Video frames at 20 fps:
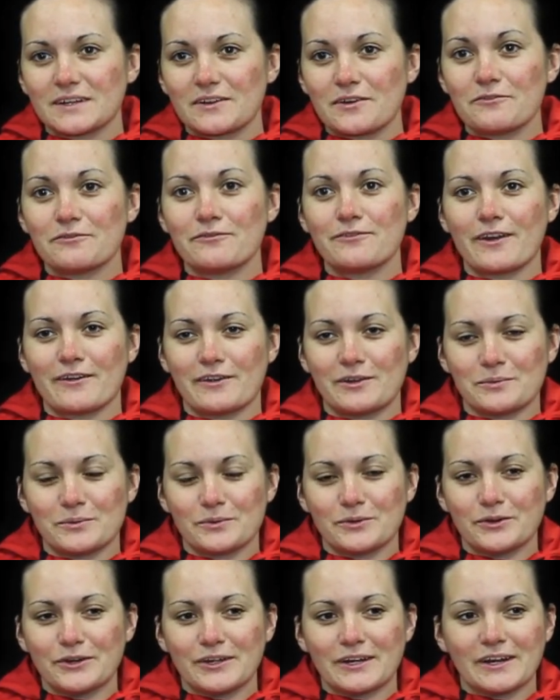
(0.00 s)
Very
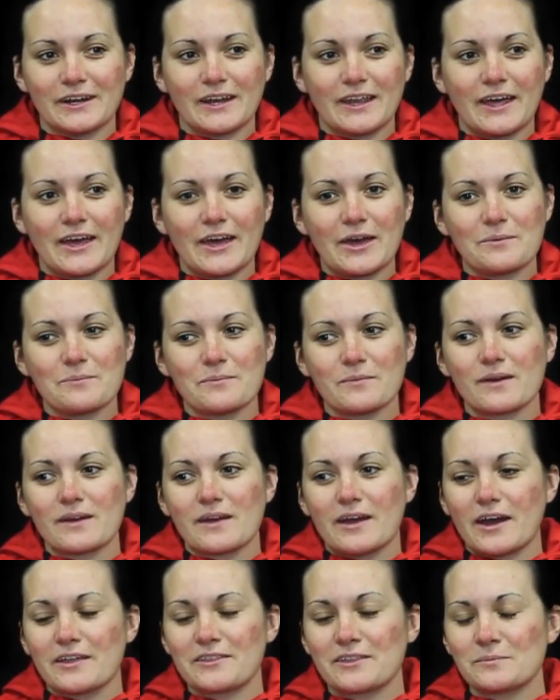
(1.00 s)
important. Um,
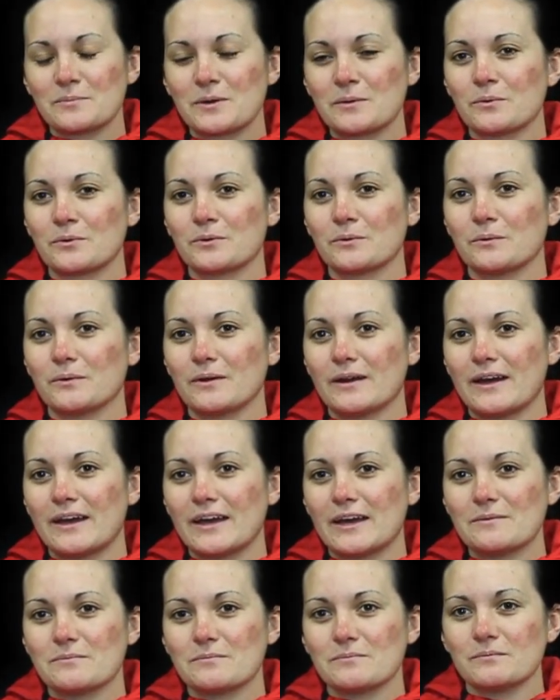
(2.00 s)
I think people
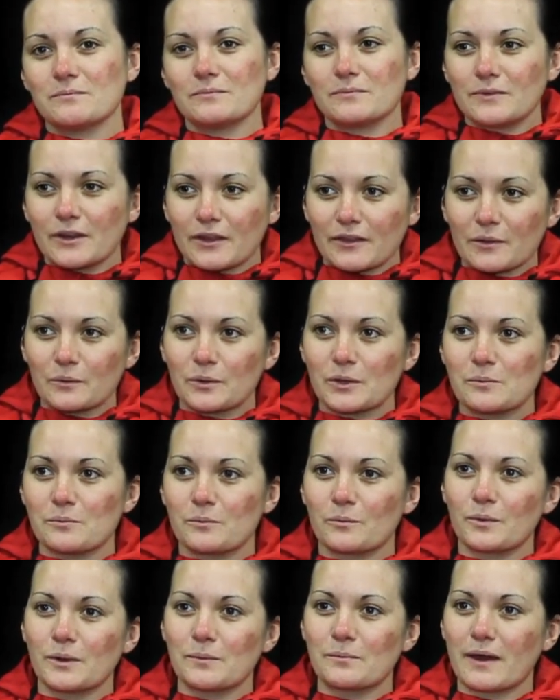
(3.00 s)
um, know that we,
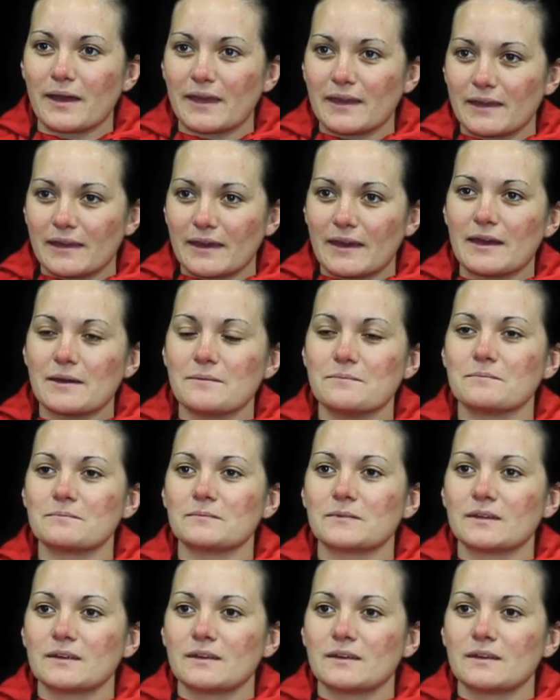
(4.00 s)
we may um,